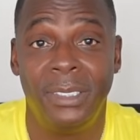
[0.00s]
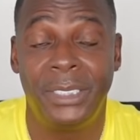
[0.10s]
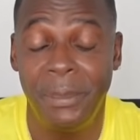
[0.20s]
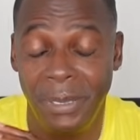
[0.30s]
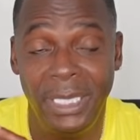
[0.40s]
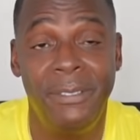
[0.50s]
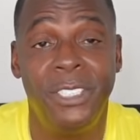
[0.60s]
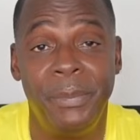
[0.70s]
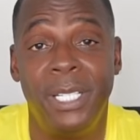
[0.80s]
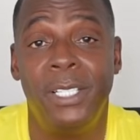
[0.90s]
She believes
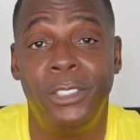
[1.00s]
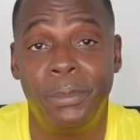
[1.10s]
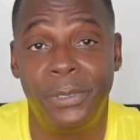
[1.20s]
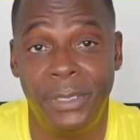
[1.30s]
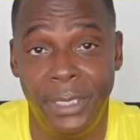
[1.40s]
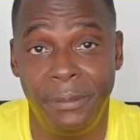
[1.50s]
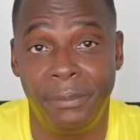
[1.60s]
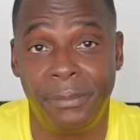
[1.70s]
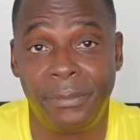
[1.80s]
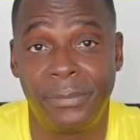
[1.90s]
in me 100%.
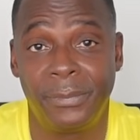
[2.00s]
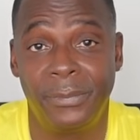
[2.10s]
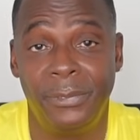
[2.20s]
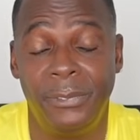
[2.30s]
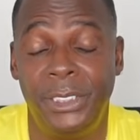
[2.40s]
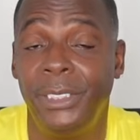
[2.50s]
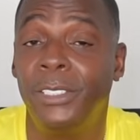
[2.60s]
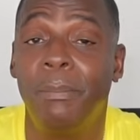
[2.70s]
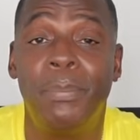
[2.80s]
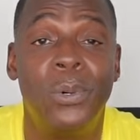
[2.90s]
She
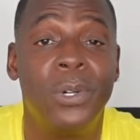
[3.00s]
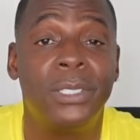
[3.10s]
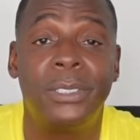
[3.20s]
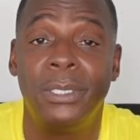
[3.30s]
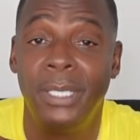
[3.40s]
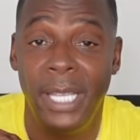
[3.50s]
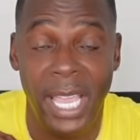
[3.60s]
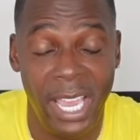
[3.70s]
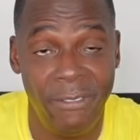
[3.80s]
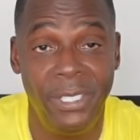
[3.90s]
supports
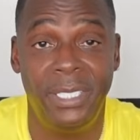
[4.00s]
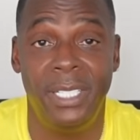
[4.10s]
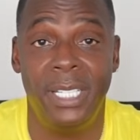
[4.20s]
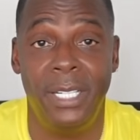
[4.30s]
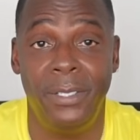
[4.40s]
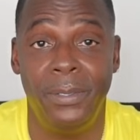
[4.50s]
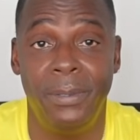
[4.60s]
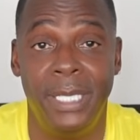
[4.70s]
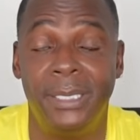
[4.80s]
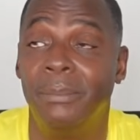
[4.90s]
everything I
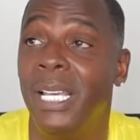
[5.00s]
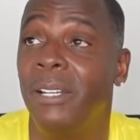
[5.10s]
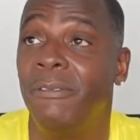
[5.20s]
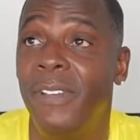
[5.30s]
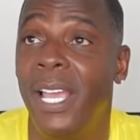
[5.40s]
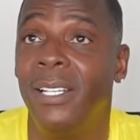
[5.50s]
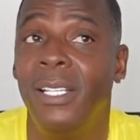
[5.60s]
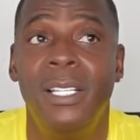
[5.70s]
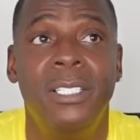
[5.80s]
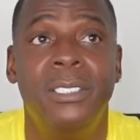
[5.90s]
do. As a matter of fact,
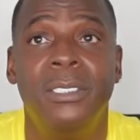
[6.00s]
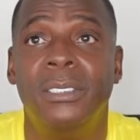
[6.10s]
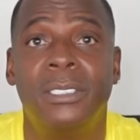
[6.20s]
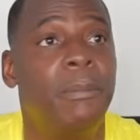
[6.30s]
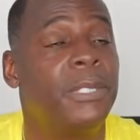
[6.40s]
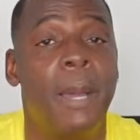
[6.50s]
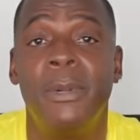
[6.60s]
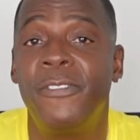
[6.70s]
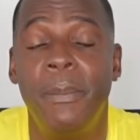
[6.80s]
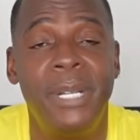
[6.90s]

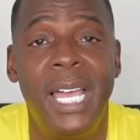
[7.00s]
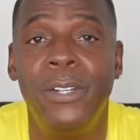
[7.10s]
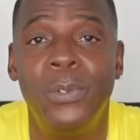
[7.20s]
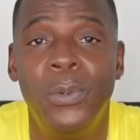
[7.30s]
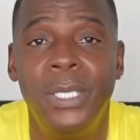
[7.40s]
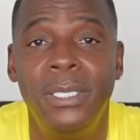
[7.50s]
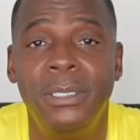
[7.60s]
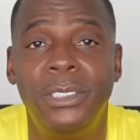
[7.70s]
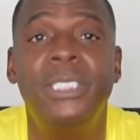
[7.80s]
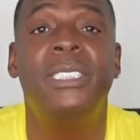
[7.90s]
Sometimes if I'm not doing
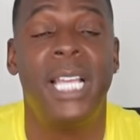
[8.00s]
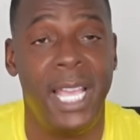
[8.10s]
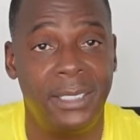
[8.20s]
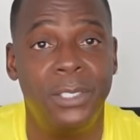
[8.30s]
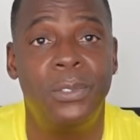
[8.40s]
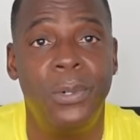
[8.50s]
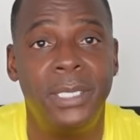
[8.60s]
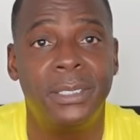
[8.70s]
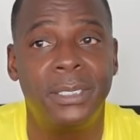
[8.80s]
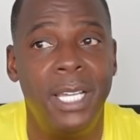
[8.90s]
it, she's asking
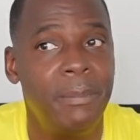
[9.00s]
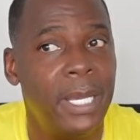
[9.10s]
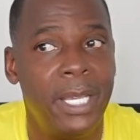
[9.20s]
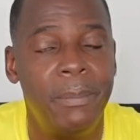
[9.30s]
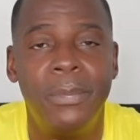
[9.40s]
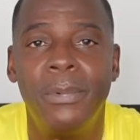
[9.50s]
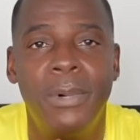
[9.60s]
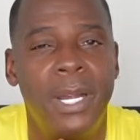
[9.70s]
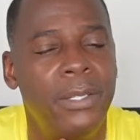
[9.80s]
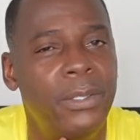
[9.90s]
questions like, babe,
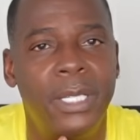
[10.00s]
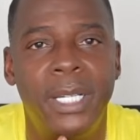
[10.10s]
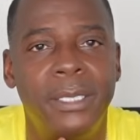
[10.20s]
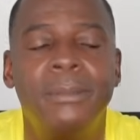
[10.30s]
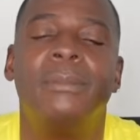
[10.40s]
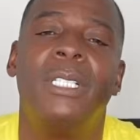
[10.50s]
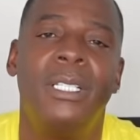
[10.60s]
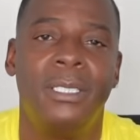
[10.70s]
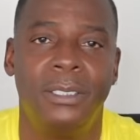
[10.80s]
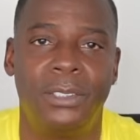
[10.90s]
why are you not?
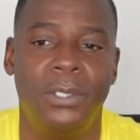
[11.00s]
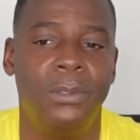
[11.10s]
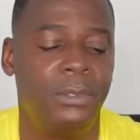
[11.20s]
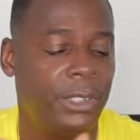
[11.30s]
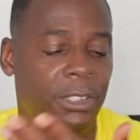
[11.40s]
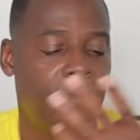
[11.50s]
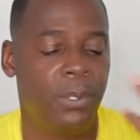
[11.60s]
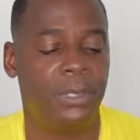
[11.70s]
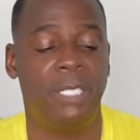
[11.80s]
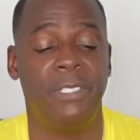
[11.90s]
So she
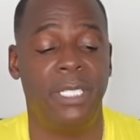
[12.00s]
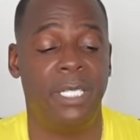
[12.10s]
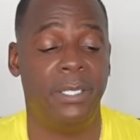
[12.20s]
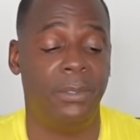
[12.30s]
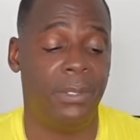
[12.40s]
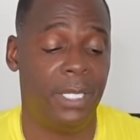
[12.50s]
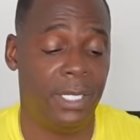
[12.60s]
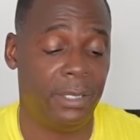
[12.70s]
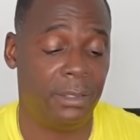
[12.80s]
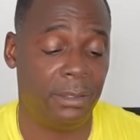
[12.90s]
supports everything I do,
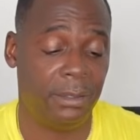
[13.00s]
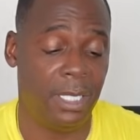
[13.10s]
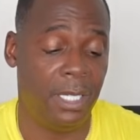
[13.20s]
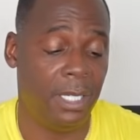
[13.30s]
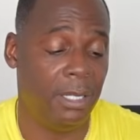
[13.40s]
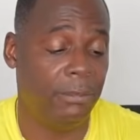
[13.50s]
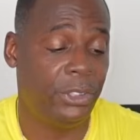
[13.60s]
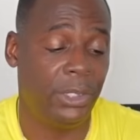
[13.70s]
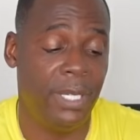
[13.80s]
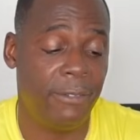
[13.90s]
guys. Um,
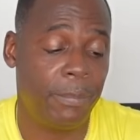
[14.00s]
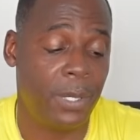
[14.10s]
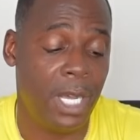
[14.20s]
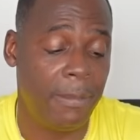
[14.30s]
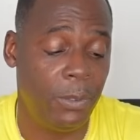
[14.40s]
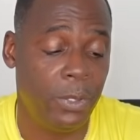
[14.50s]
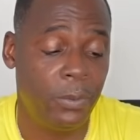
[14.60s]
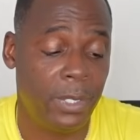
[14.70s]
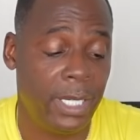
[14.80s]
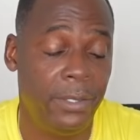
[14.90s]
she don't have a problem with
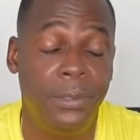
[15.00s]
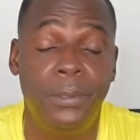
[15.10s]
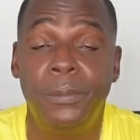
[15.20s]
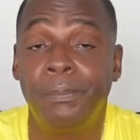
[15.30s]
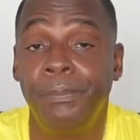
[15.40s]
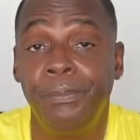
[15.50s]
what I do.